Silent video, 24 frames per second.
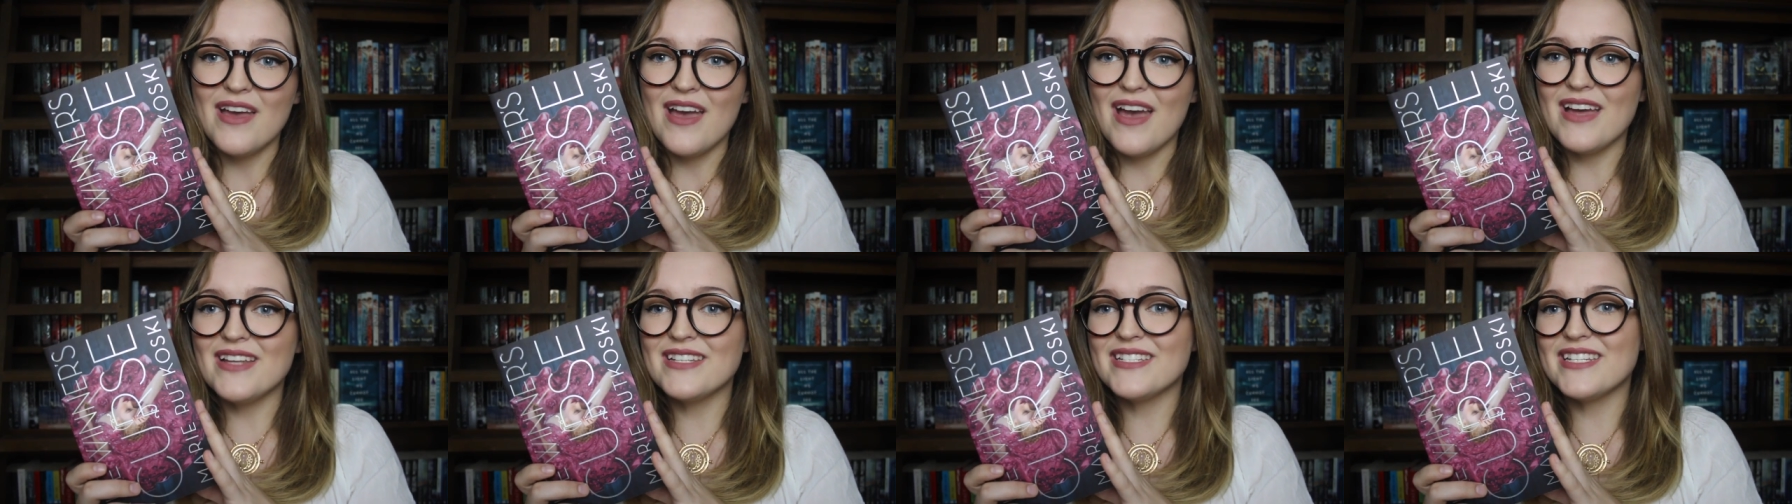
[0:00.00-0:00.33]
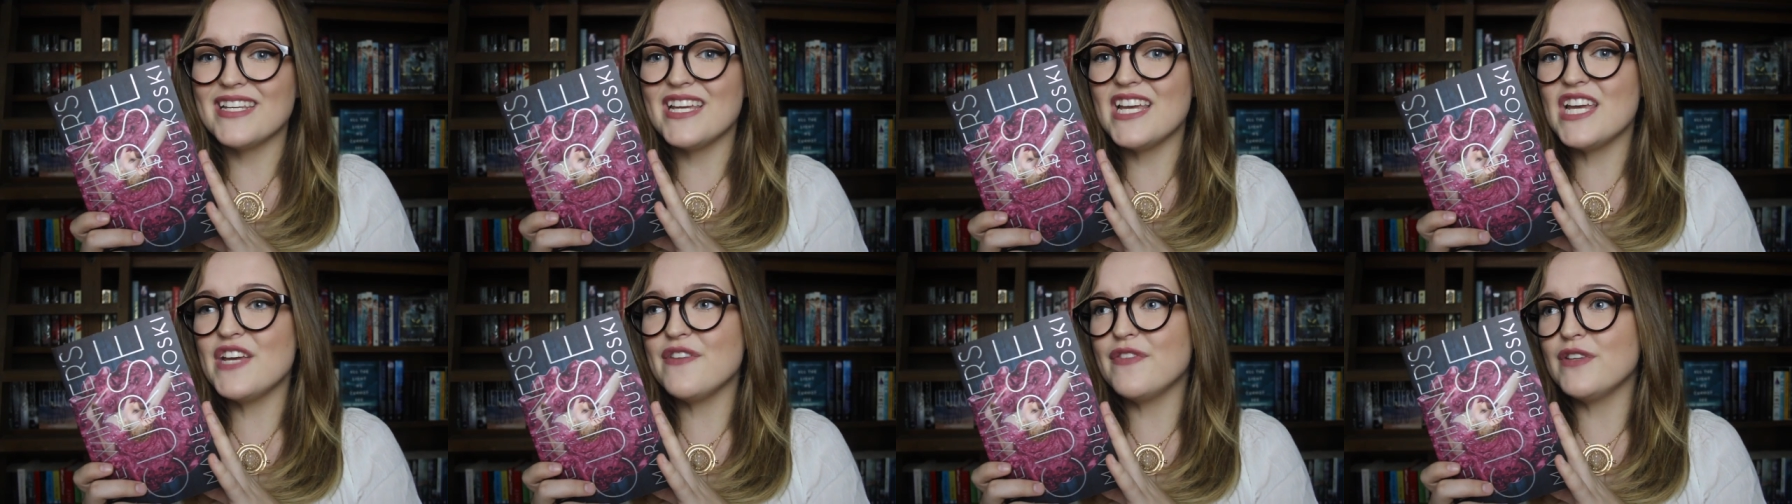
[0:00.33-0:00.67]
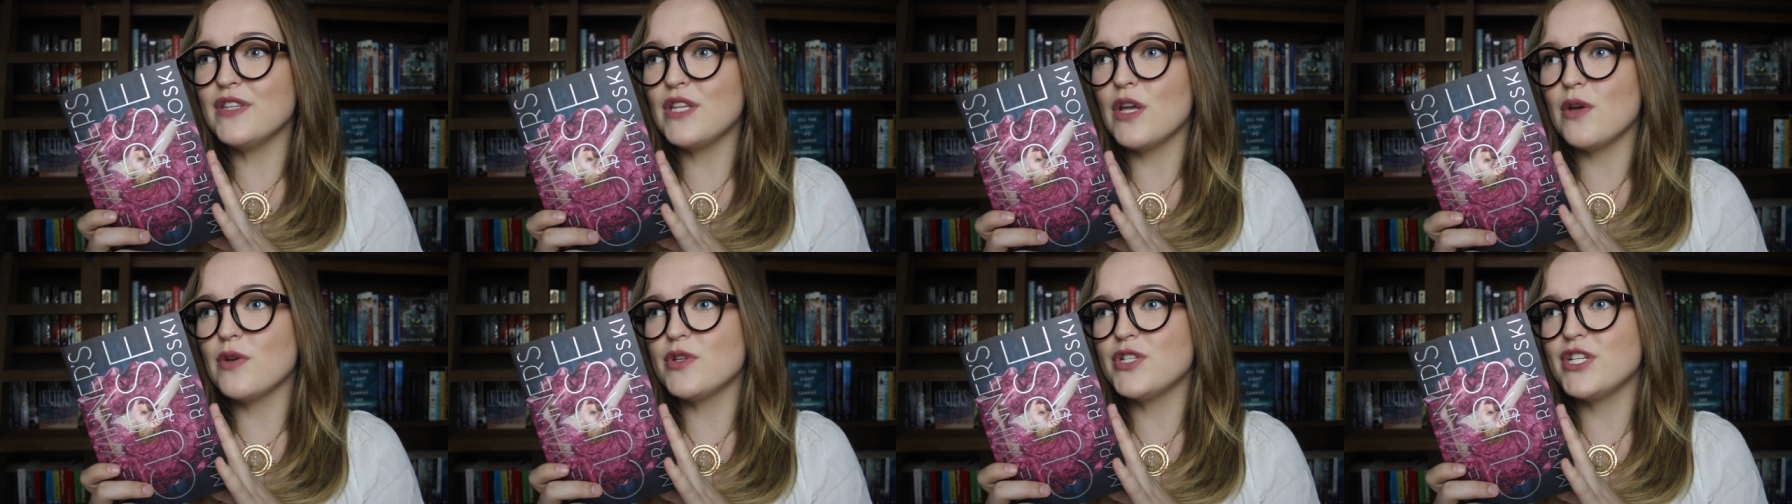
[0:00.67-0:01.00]
and
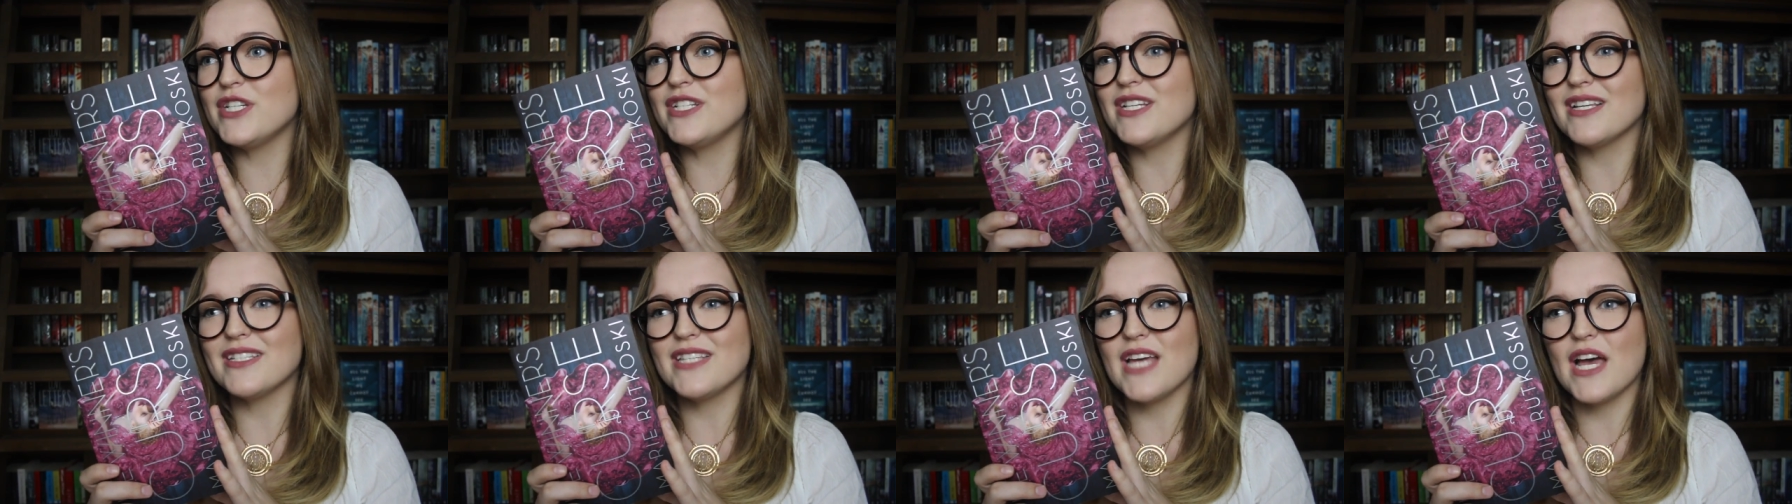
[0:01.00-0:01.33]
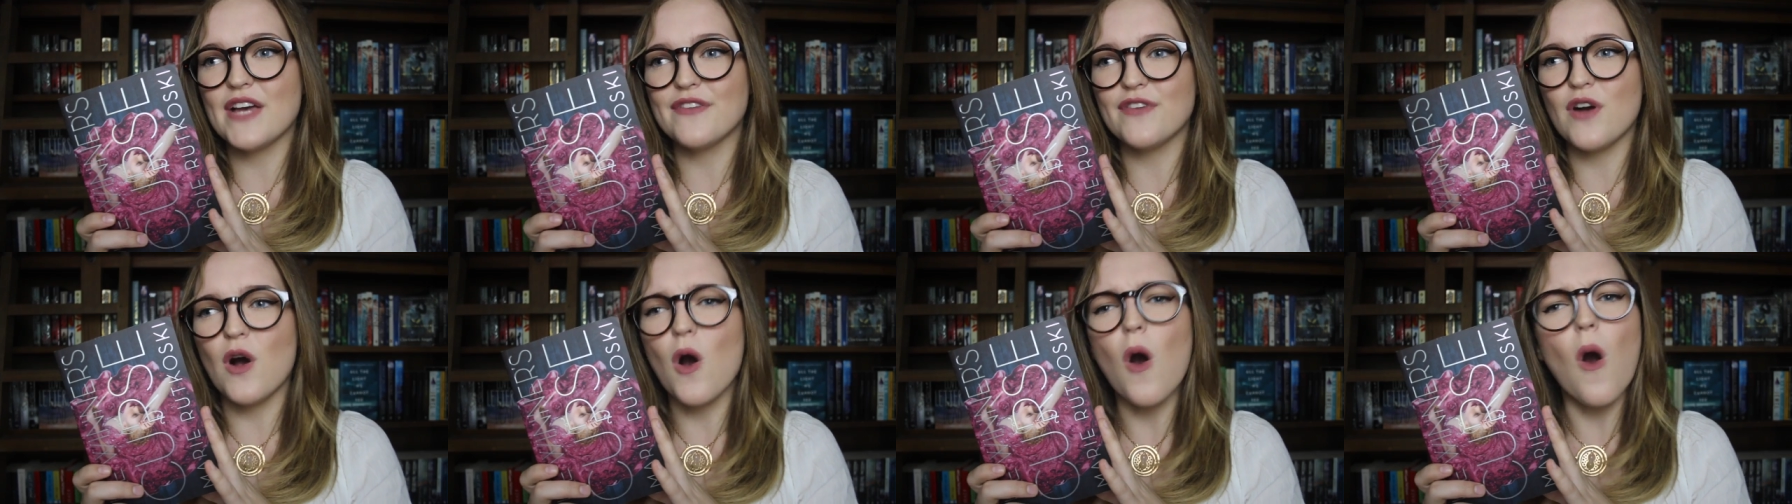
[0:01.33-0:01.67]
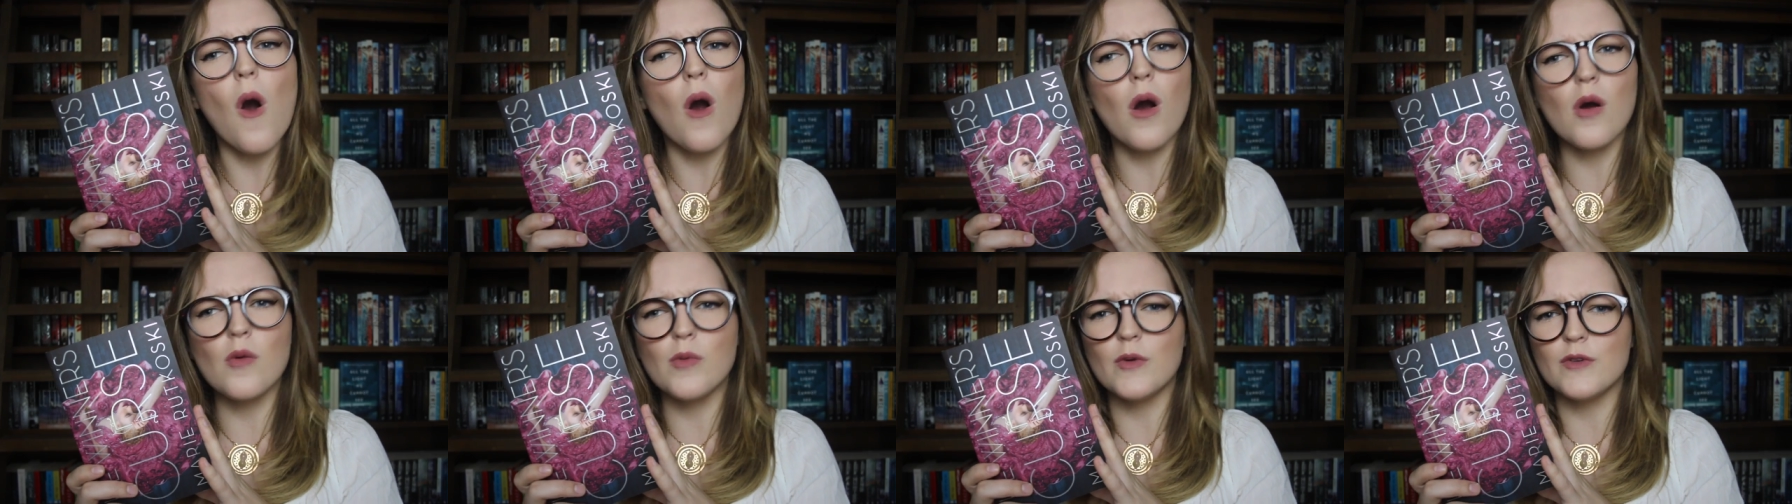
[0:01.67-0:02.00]
even though she does have a
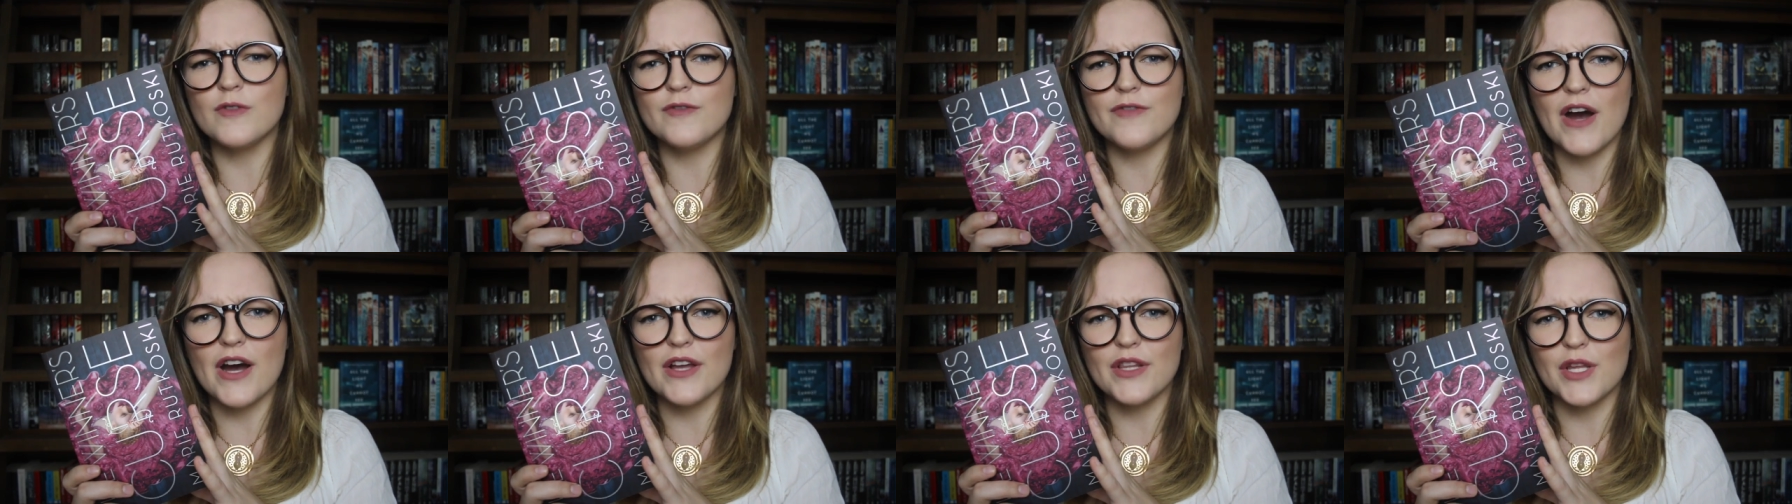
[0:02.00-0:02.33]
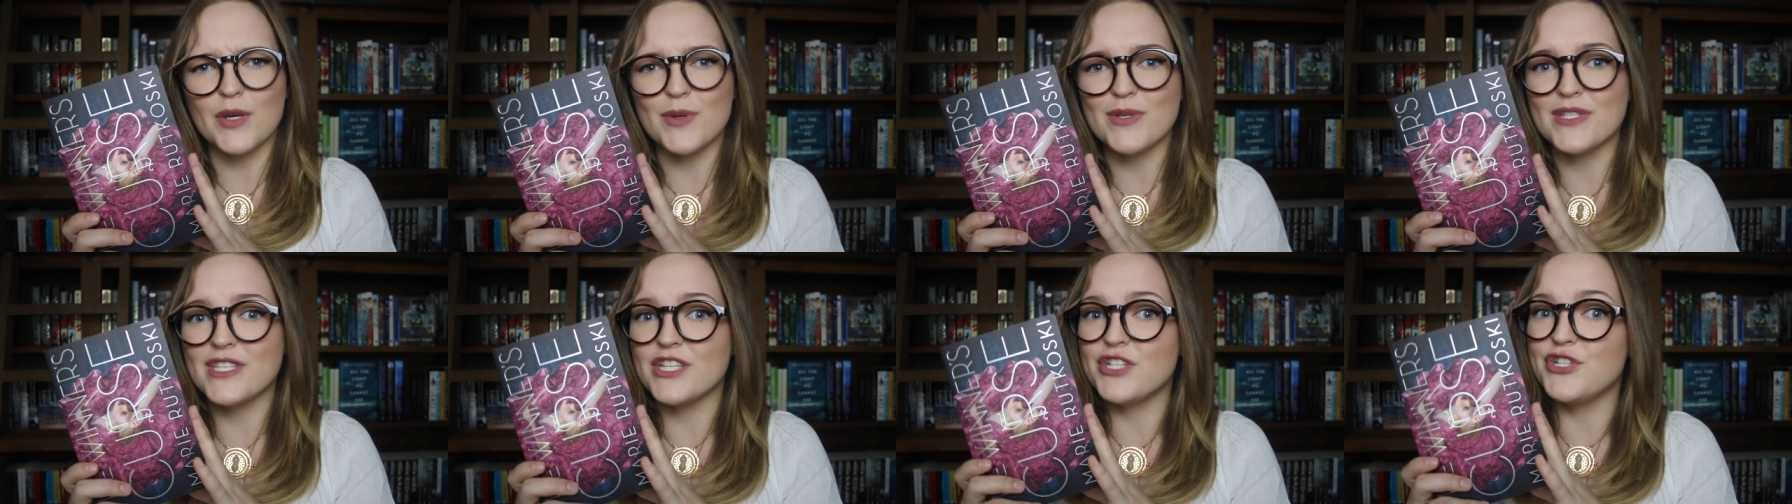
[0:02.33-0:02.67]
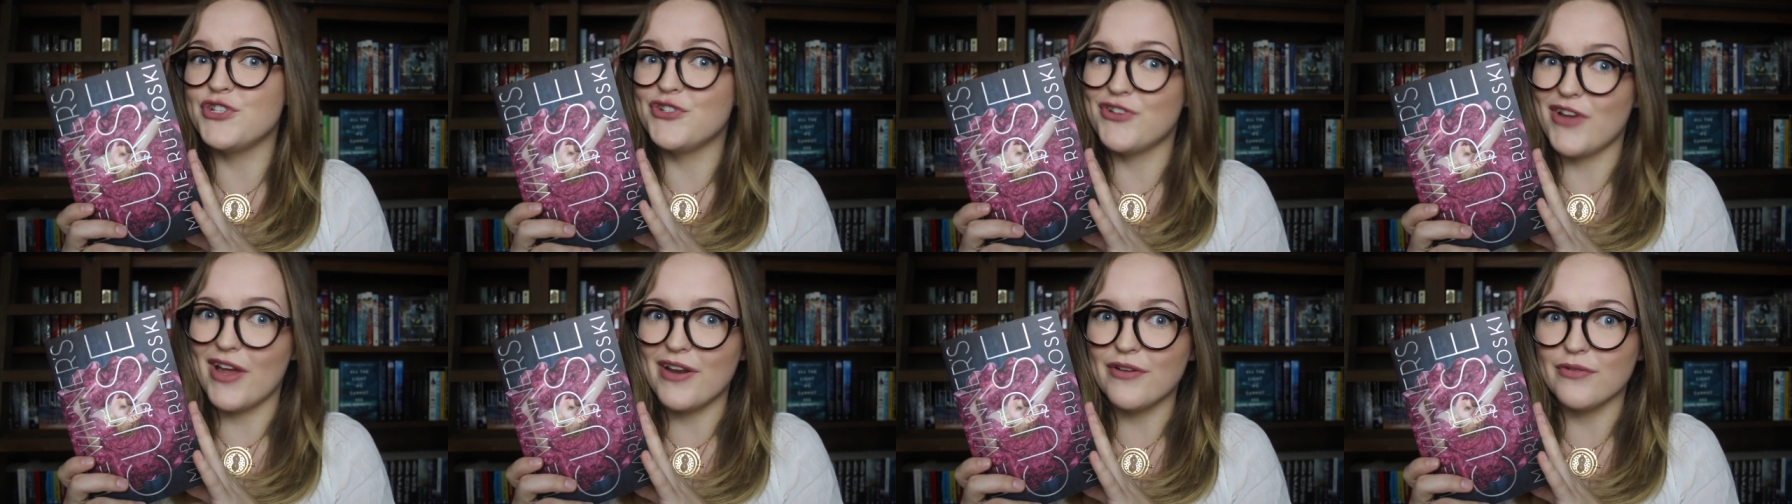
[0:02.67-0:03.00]
horrible father who's the
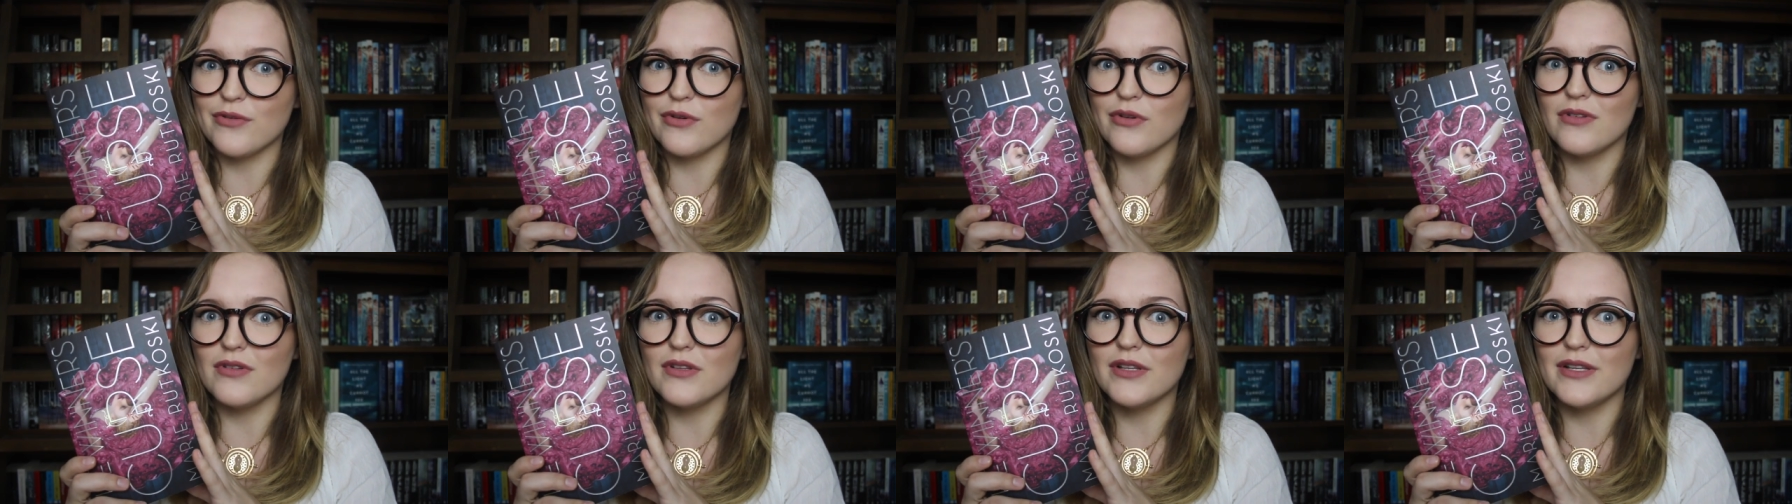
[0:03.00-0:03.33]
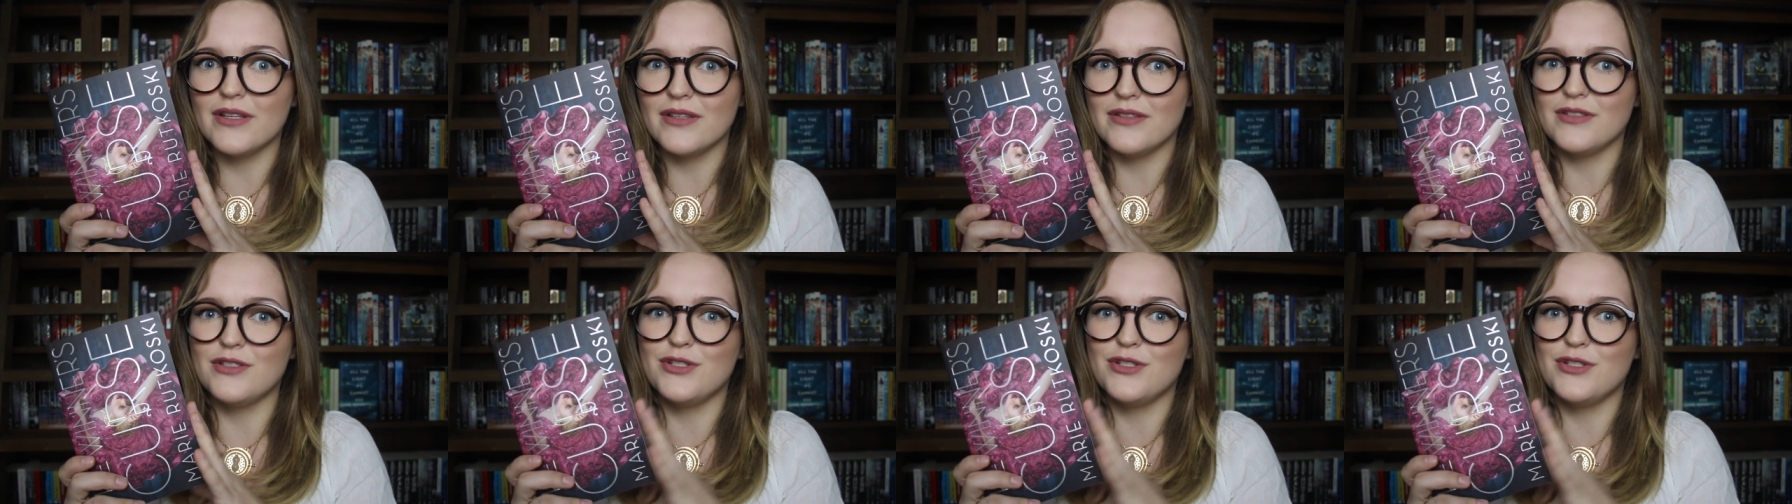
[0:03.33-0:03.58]
general